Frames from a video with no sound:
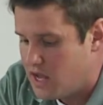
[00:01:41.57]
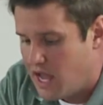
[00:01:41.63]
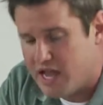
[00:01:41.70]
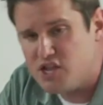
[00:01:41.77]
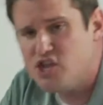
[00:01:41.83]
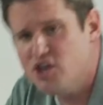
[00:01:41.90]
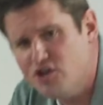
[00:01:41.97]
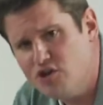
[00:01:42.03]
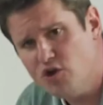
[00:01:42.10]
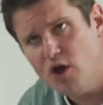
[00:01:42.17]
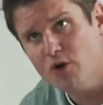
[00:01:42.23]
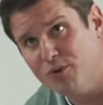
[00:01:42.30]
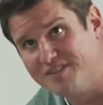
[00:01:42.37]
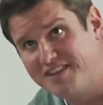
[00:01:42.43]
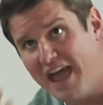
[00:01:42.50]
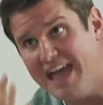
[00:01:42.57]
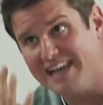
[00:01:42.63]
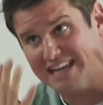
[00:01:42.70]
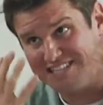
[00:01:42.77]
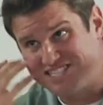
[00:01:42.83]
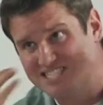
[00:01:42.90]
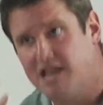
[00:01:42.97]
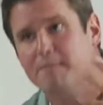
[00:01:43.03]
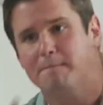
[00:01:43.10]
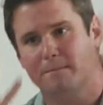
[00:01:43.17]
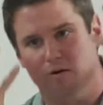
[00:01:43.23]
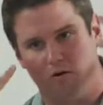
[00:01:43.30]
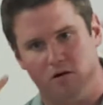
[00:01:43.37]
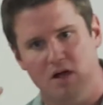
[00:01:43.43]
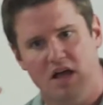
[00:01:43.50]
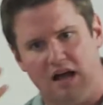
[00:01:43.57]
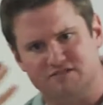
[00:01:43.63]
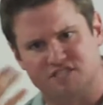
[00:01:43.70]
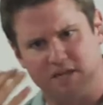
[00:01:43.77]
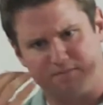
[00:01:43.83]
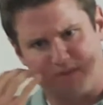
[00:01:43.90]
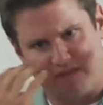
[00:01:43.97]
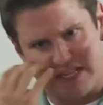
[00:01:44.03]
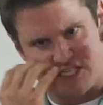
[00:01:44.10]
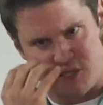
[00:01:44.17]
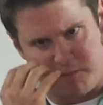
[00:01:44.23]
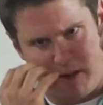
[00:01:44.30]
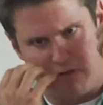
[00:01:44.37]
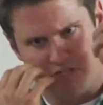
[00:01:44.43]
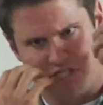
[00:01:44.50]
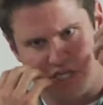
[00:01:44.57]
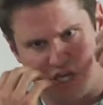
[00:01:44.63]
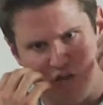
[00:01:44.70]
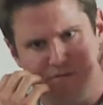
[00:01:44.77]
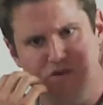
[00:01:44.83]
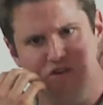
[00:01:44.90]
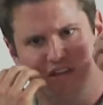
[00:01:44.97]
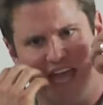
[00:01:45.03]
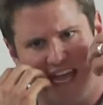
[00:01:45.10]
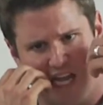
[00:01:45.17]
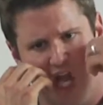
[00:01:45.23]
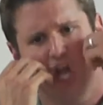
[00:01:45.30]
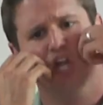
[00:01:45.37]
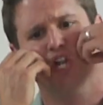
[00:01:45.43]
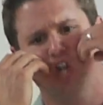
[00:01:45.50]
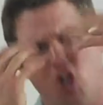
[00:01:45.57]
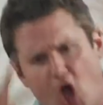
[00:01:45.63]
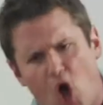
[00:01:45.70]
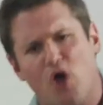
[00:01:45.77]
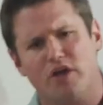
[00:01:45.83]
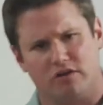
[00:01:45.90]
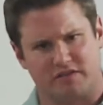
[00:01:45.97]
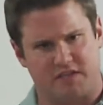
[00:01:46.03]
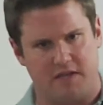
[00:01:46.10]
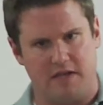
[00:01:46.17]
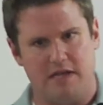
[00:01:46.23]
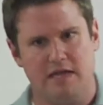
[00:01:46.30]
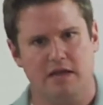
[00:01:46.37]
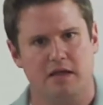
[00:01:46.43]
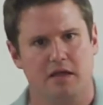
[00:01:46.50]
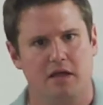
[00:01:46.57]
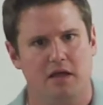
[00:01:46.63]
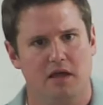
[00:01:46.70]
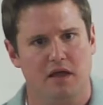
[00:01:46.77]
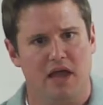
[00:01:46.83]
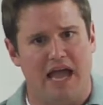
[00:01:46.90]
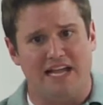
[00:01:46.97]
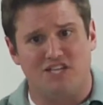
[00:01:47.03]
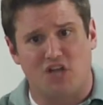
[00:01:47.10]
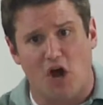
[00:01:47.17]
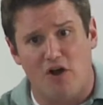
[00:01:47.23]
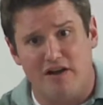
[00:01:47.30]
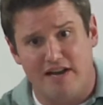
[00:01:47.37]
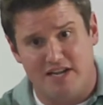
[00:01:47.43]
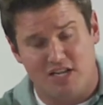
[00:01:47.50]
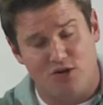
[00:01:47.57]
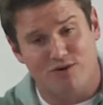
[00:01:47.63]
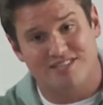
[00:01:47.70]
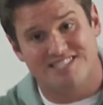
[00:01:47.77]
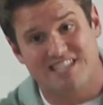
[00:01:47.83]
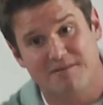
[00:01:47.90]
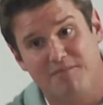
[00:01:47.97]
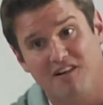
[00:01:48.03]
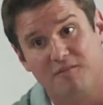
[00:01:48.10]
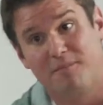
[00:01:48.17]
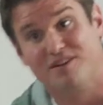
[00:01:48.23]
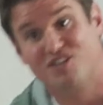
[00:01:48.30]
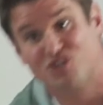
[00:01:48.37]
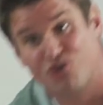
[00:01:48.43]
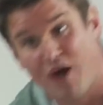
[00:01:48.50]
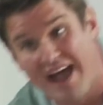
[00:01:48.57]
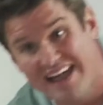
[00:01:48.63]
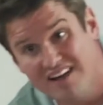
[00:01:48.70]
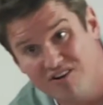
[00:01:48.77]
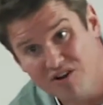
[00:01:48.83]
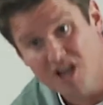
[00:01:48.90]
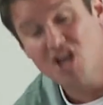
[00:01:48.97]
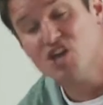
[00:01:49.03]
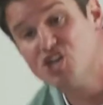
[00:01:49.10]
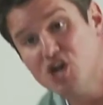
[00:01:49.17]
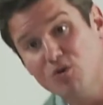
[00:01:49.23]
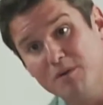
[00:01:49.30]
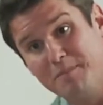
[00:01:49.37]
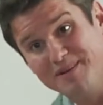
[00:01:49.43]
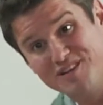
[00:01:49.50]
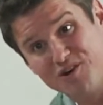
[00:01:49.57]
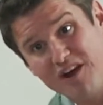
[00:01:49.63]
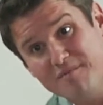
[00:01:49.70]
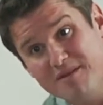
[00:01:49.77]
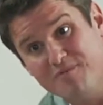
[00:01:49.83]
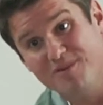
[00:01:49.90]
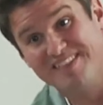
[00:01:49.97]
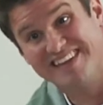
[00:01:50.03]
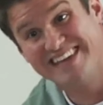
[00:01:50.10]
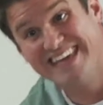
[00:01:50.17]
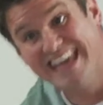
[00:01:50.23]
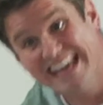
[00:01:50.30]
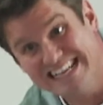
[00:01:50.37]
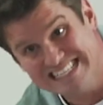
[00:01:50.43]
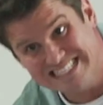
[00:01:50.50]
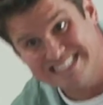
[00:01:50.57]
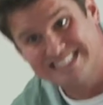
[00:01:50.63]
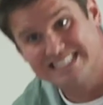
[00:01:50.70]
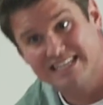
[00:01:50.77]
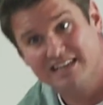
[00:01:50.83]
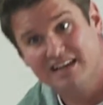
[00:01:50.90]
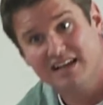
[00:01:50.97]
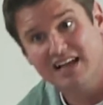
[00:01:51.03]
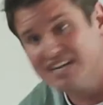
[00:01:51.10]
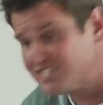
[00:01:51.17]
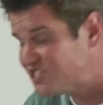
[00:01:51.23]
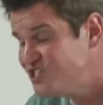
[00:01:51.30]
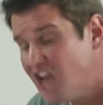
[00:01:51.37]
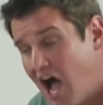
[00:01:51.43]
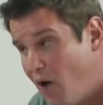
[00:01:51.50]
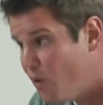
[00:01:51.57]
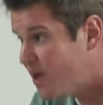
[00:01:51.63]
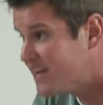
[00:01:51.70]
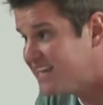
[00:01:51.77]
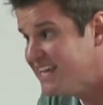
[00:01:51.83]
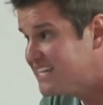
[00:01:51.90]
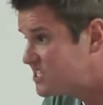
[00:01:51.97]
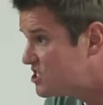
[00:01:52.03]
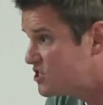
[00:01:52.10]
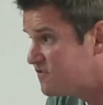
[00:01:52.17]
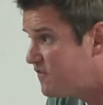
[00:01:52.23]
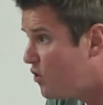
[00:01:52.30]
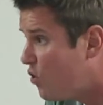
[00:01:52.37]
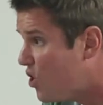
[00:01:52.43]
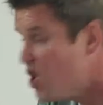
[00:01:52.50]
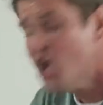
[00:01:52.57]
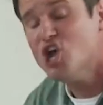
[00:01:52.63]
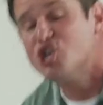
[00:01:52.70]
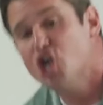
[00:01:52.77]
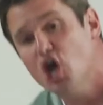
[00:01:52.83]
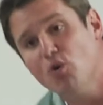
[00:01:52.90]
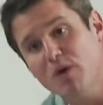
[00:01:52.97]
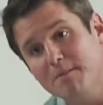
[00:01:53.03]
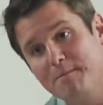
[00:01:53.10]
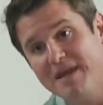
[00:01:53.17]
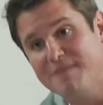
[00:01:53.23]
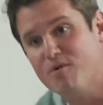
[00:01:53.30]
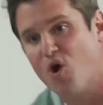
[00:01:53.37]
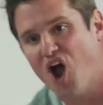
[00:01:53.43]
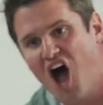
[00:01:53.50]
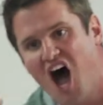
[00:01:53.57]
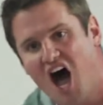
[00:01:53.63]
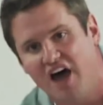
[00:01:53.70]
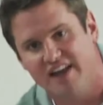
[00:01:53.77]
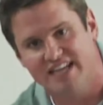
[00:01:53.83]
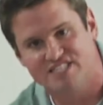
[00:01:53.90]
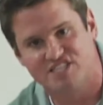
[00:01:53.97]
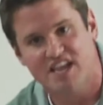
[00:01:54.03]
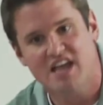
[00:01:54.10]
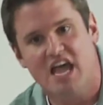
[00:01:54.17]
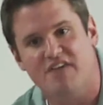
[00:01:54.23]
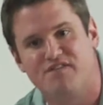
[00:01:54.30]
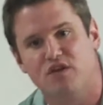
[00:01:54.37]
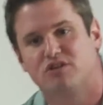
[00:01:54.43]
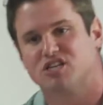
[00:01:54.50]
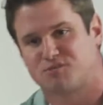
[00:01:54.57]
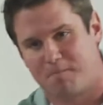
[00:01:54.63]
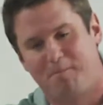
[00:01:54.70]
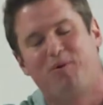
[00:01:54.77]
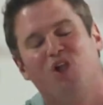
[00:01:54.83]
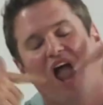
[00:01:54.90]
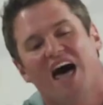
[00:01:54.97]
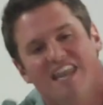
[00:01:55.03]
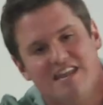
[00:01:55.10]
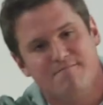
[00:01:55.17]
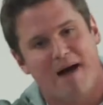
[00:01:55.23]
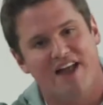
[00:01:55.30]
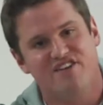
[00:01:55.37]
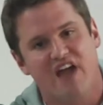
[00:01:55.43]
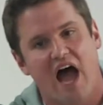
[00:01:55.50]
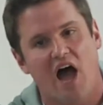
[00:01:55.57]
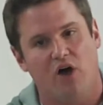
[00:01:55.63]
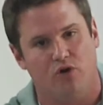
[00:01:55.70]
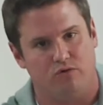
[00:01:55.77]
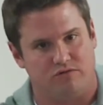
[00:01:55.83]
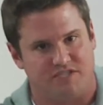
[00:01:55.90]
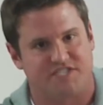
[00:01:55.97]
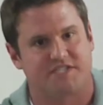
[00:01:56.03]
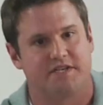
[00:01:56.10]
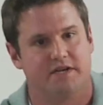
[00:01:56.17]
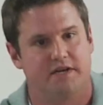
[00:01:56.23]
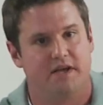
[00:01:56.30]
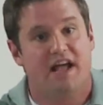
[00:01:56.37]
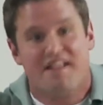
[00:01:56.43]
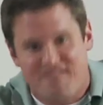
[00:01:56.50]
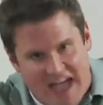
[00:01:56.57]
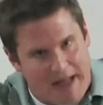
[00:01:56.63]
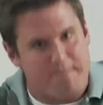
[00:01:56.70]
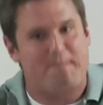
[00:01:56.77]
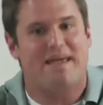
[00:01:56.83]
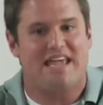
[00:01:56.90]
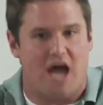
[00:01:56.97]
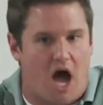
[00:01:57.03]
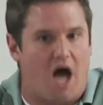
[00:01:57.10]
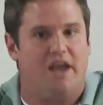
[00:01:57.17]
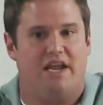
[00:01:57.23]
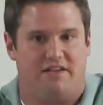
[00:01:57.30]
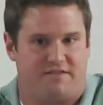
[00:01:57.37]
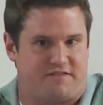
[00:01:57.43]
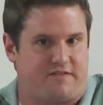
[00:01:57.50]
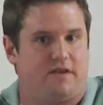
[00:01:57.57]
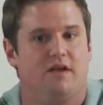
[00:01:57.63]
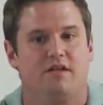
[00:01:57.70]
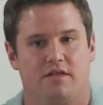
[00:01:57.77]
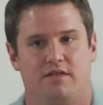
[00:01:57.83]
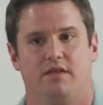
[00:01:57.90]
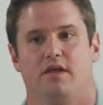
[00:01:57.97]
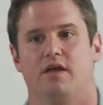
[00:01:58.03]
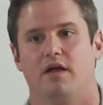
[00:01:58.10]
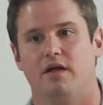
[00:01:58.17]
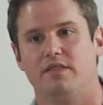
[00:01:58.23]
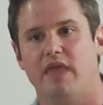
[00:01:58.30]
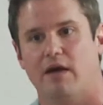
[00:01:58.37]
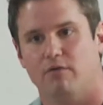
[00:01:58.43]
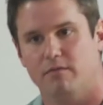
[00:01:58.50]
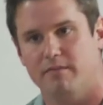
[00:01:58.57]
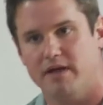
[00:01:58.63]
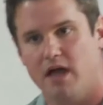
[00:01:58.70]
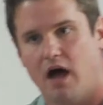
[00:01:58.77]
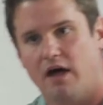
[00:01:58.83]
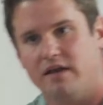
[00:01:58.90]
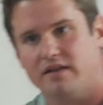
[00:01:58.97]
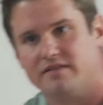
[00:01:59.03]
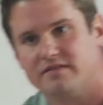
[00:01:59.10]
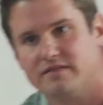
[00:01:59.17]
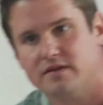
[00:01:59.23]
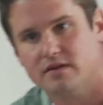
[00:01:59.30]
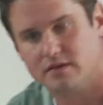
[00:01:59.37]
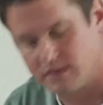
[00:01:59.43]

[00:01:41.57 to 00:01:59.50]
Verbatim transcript: and you would take a symbol of something that's supposed to communicate loyalty and turn it into a symbol of betrayal, you would betray me with a kiss? This is not what a kiss is for. You would be more honest if you just bloodied my nose. That'd be honest. That would be honest.